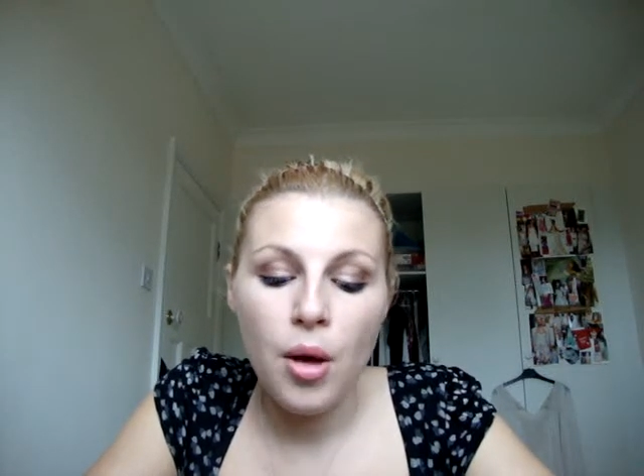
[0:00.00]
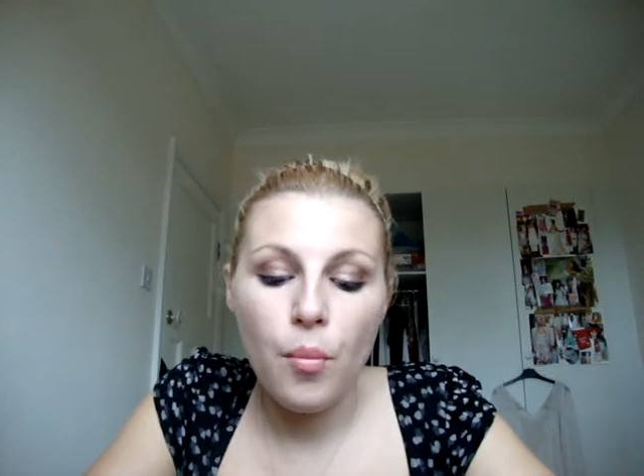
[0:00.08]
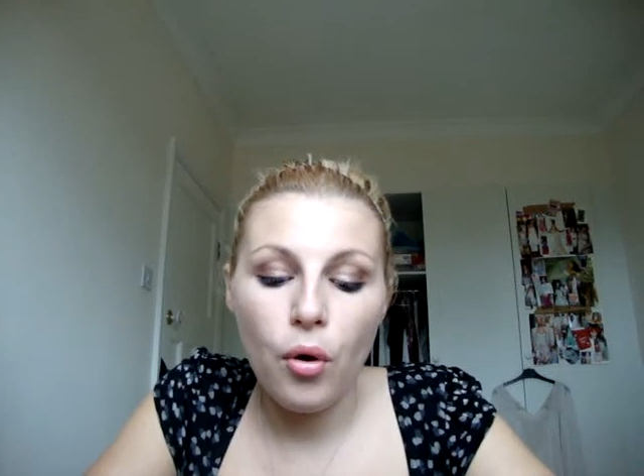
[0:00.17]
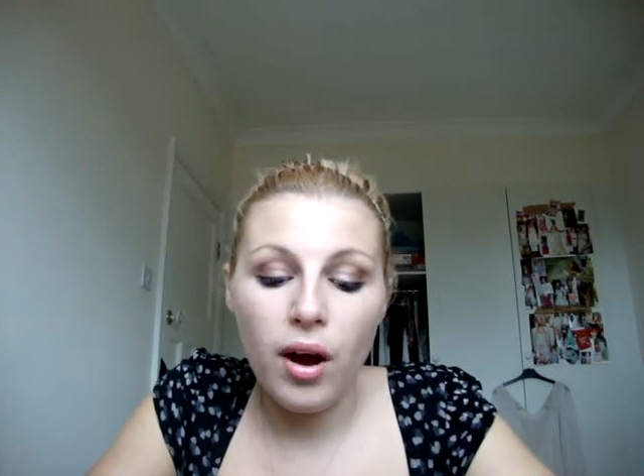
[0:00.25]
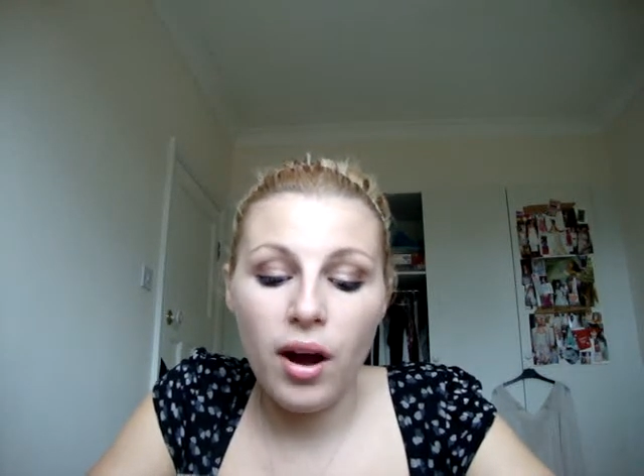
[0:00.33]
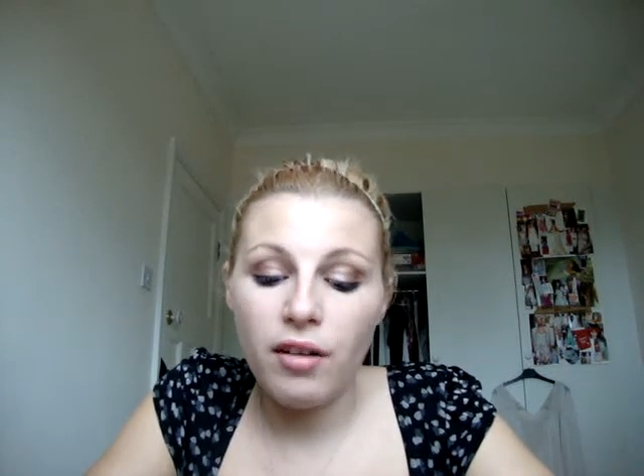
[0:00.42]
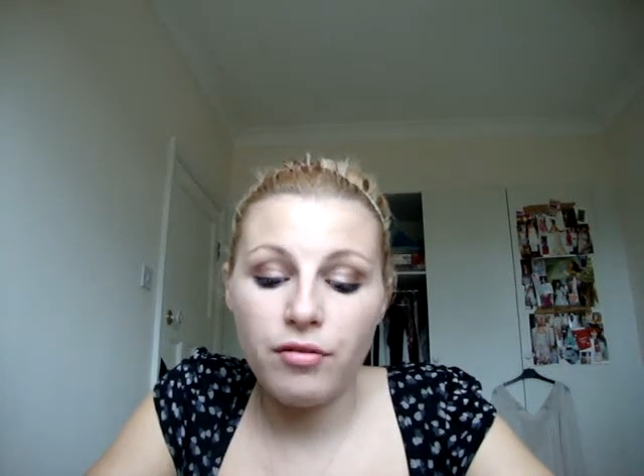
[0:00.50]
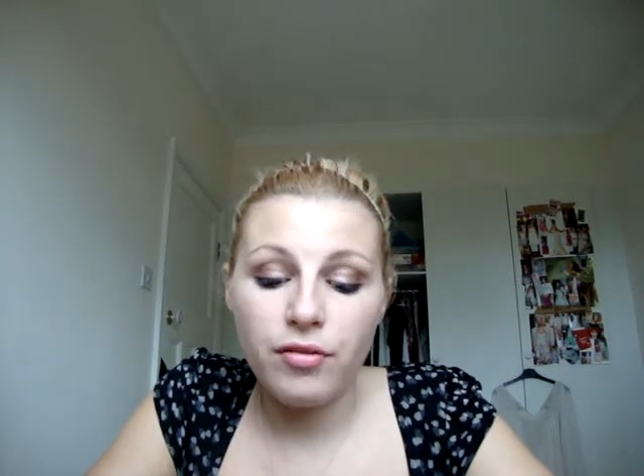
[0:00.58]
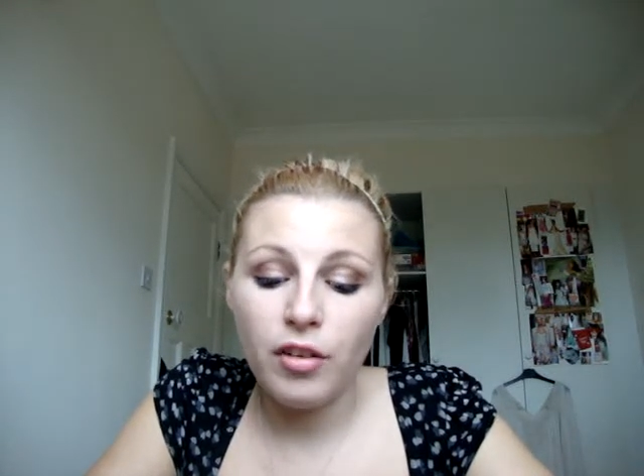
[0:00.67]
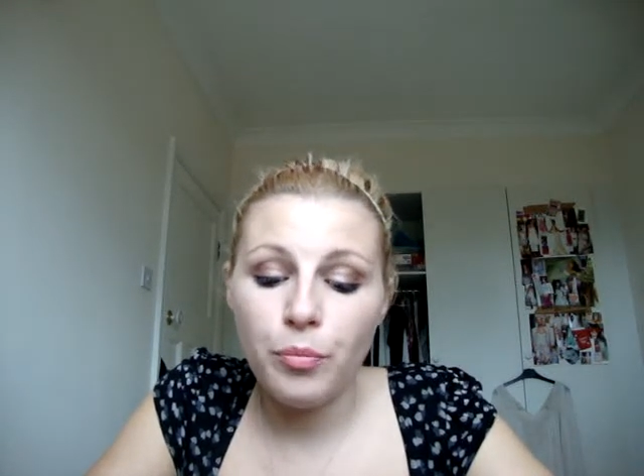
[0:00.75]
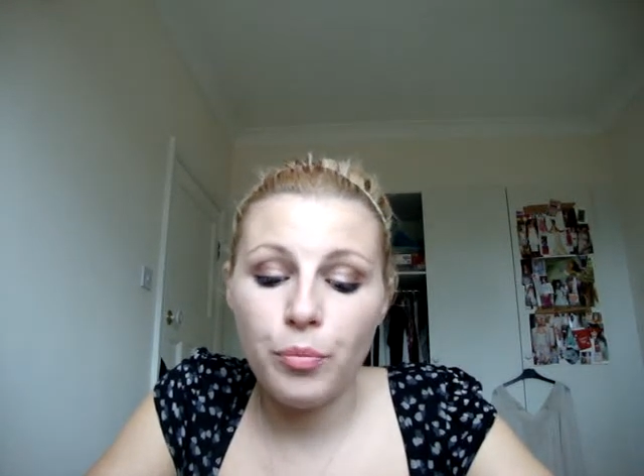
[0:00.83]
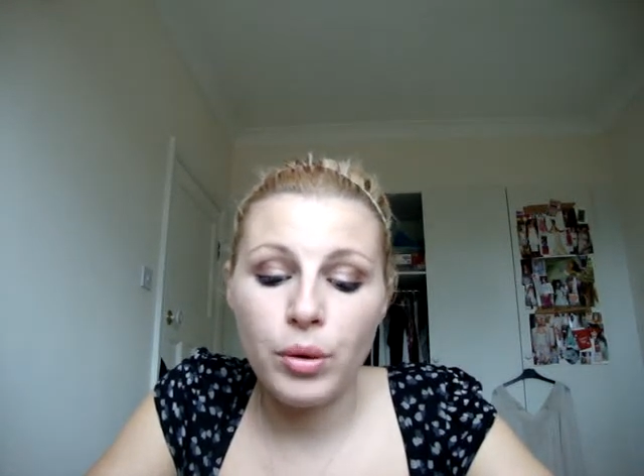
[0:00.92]
But
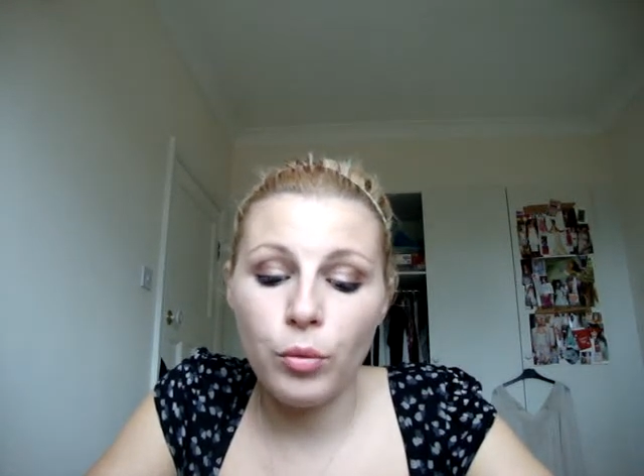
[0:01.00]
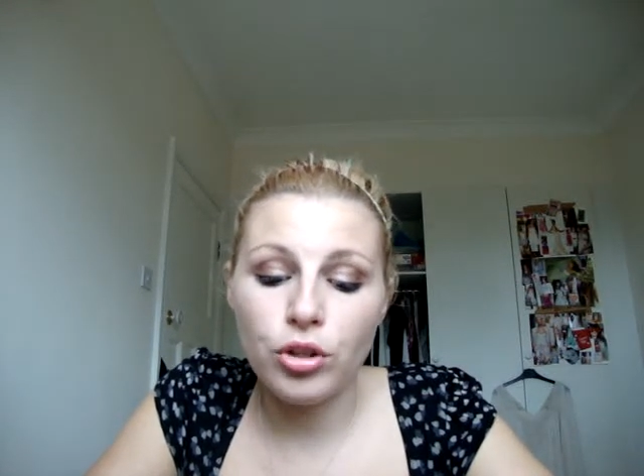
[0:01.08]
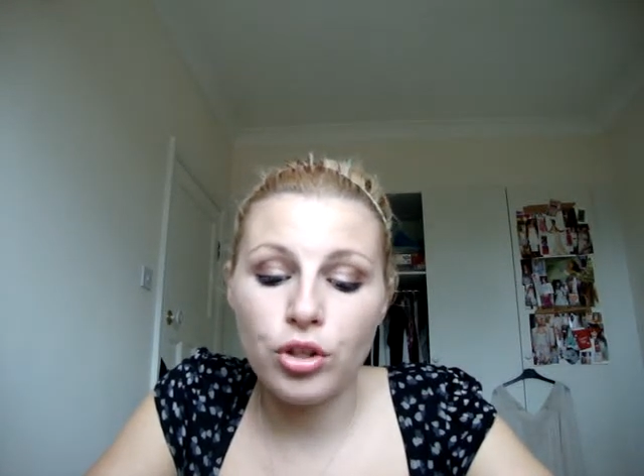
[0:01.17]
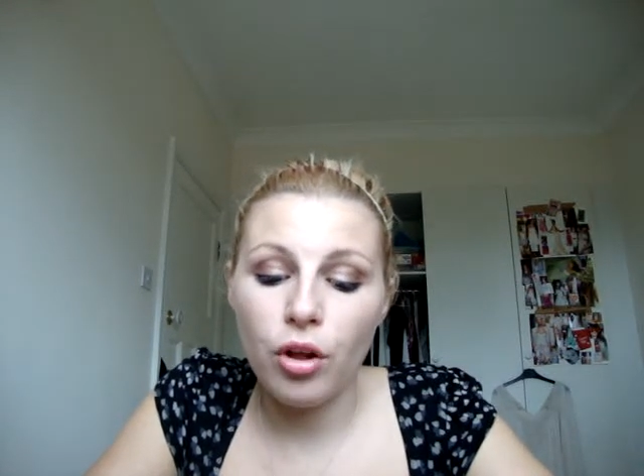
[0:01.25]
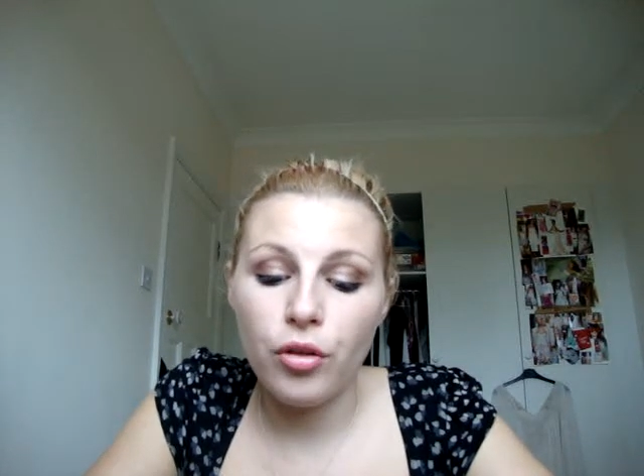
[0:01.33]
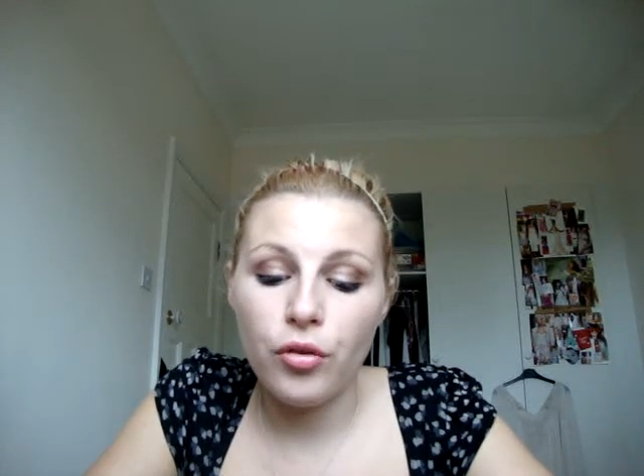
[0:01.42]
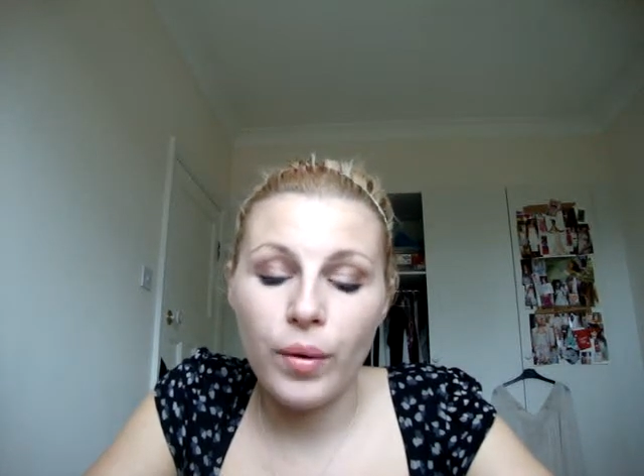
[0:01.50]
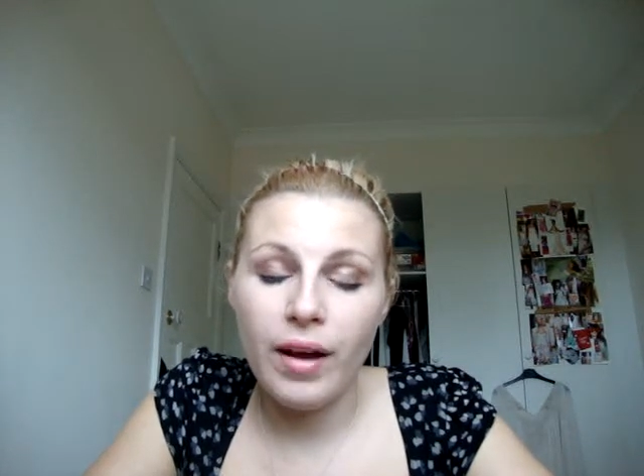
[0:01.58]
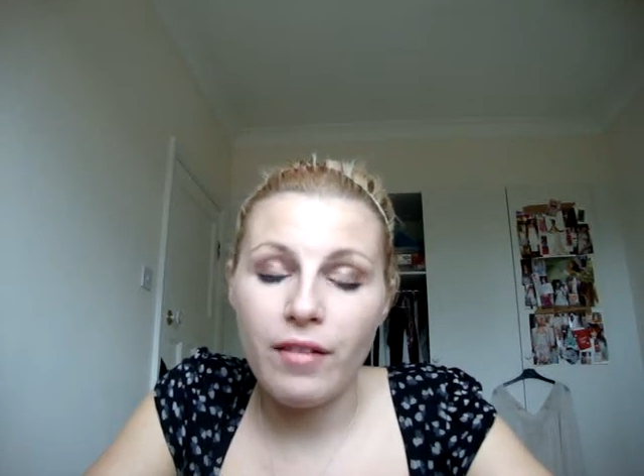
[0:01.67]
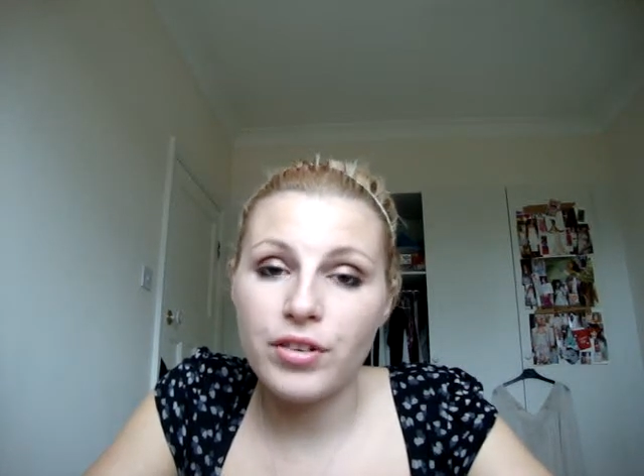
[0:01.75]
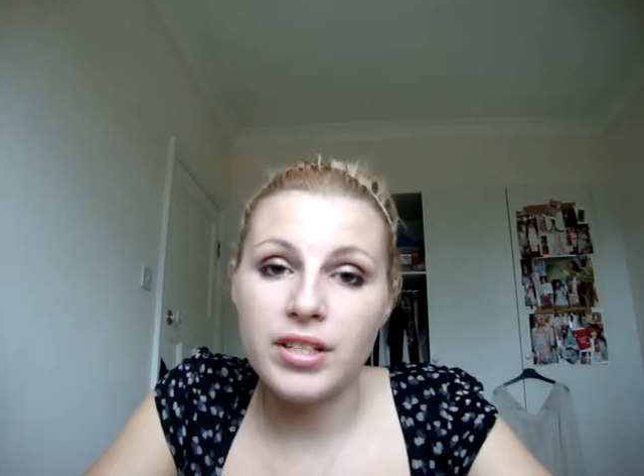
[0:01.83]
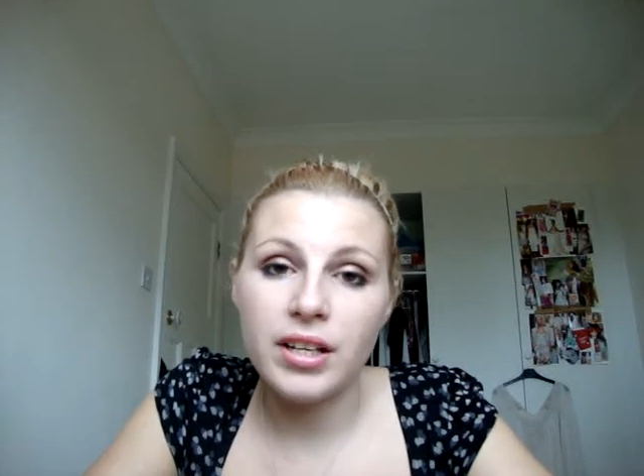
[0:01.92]
I've pretty much got through
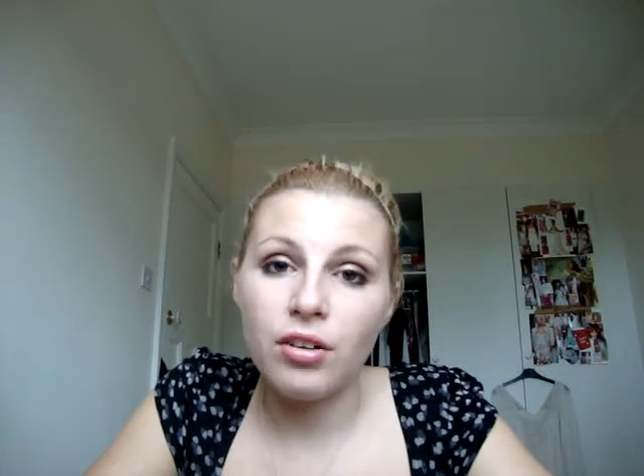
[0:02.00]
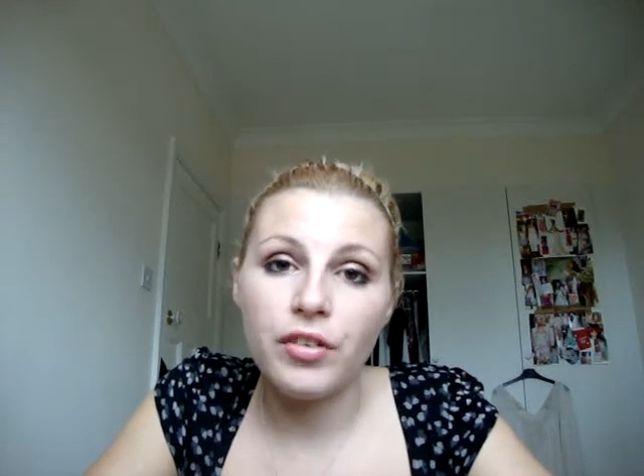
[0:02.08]
every single